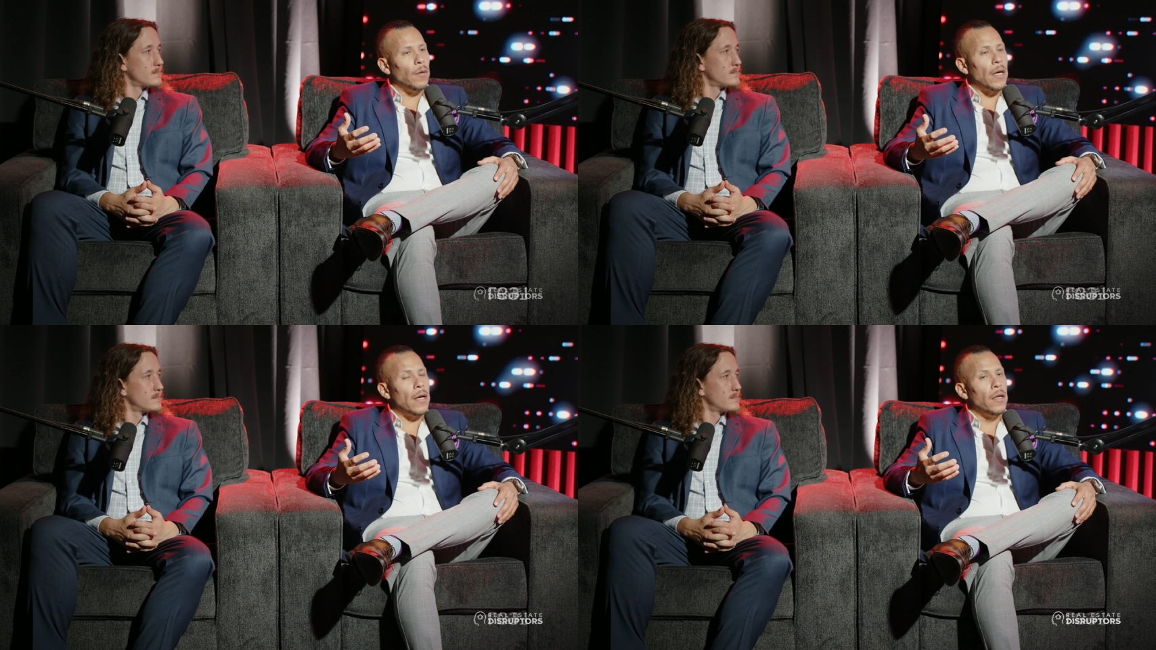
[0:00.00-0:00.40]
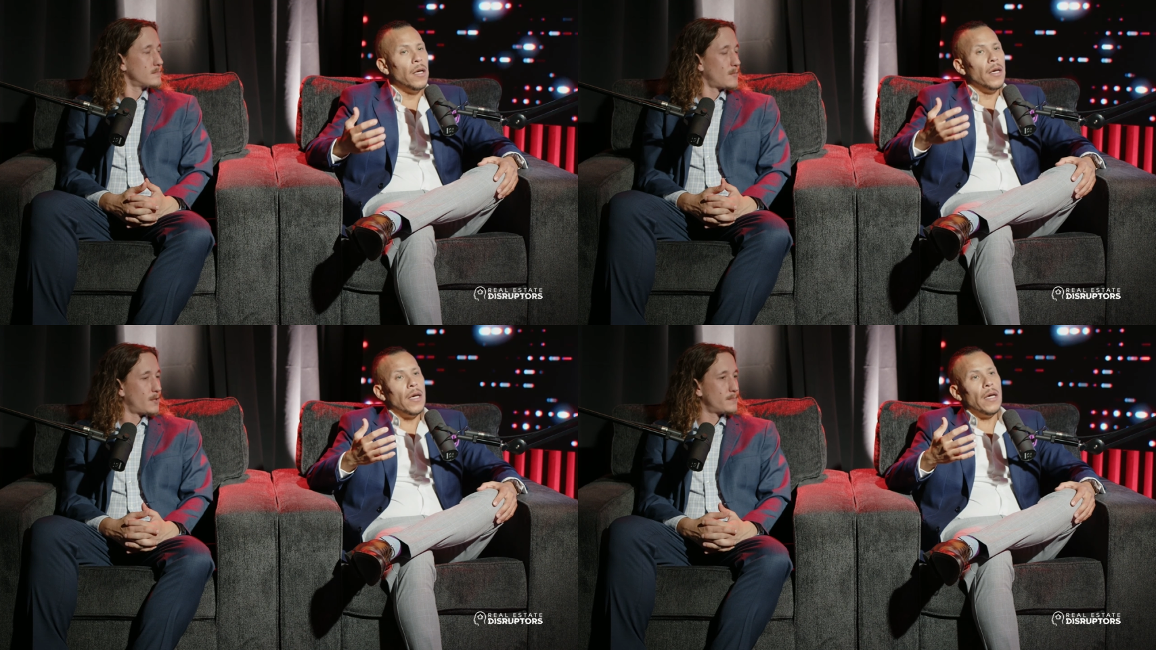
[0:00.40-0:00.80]
Speaker 1: that.
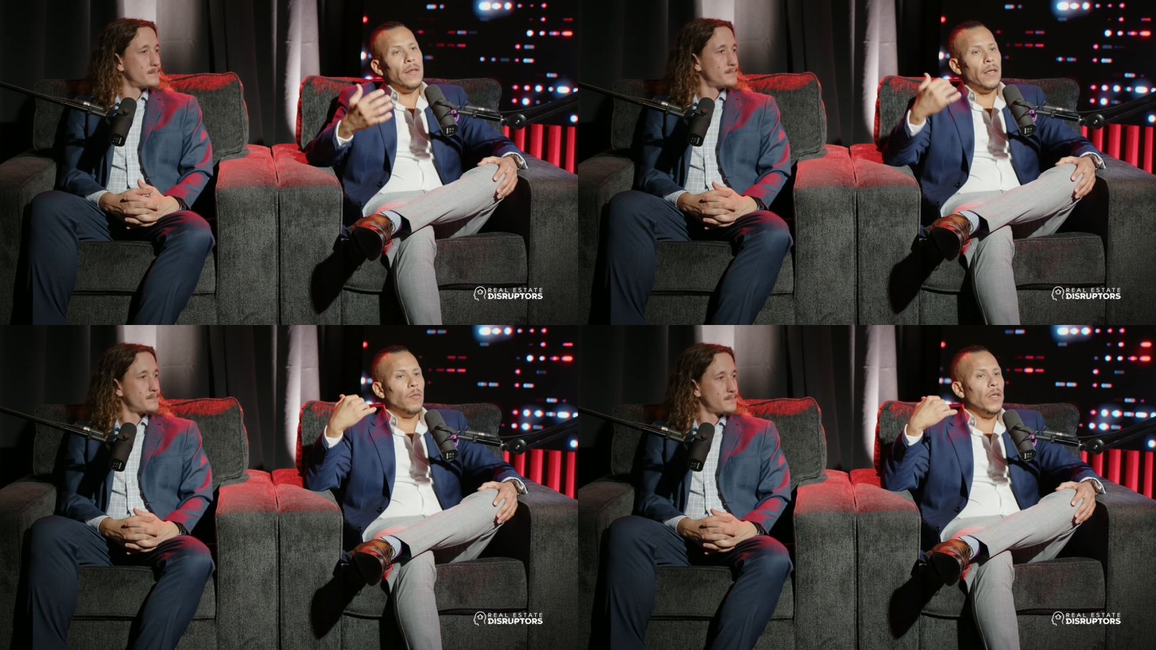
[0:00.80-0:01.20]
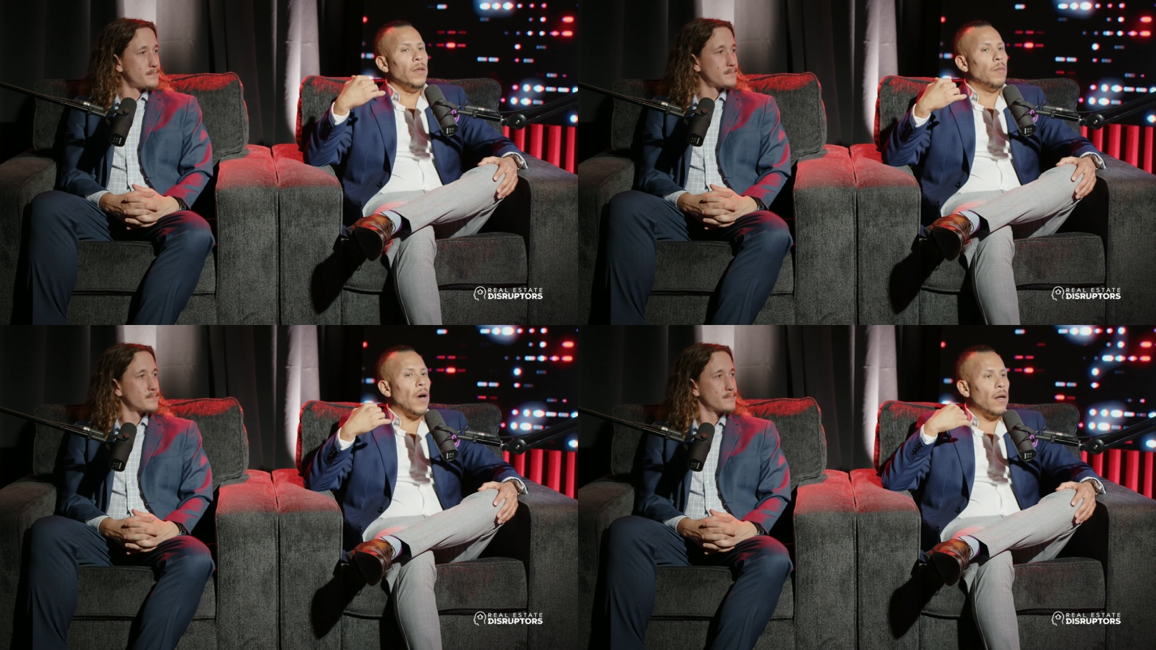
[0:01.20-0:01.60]
And then we
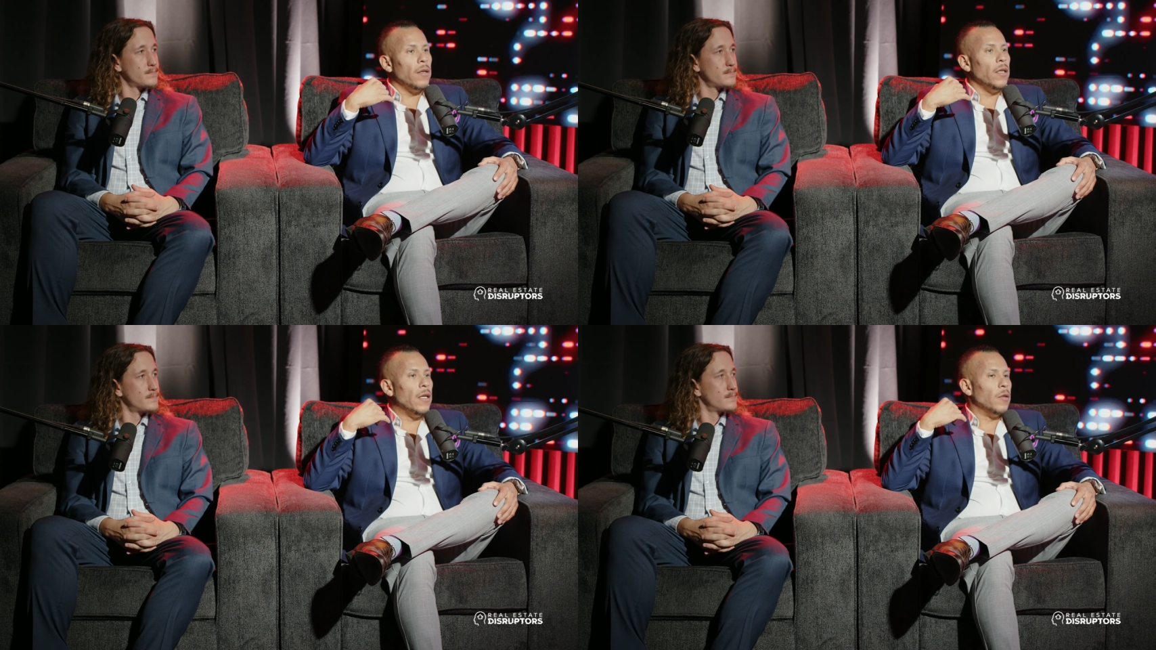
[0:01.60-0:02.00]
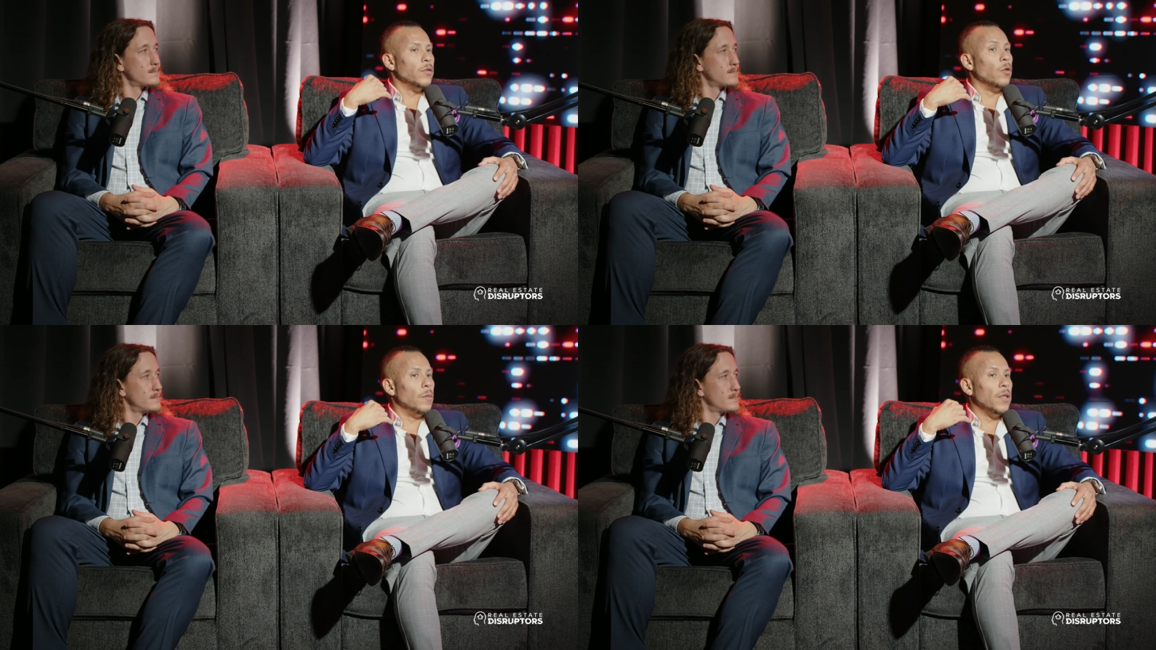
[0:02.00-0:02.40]
bought in
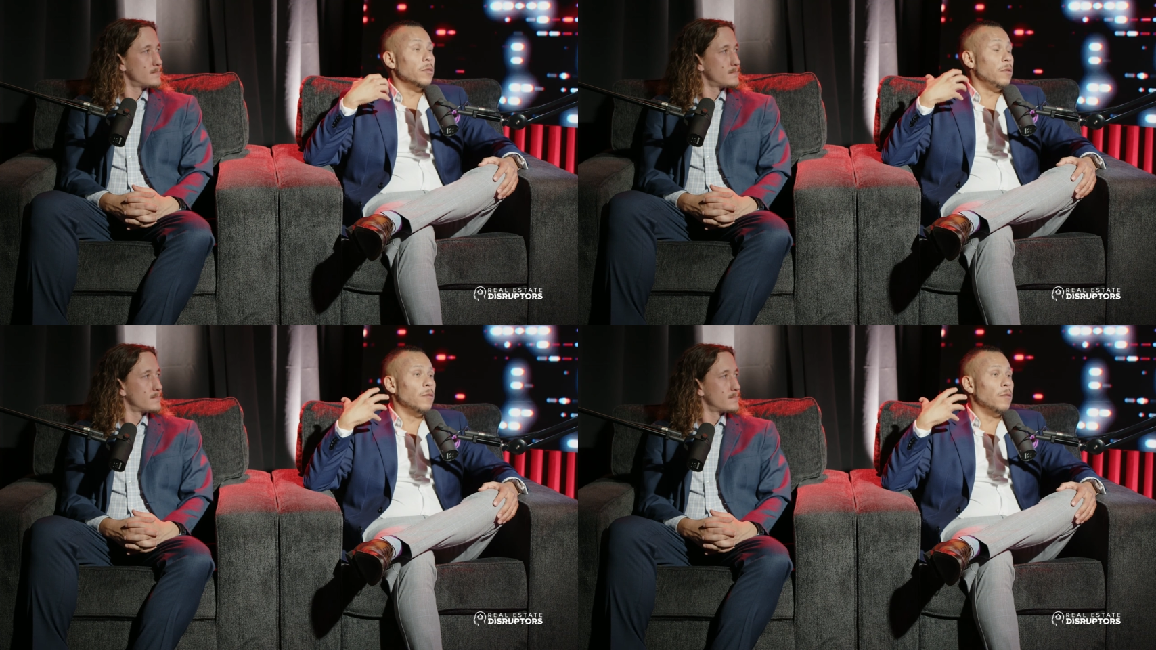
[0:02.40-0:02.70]
Arizona because we,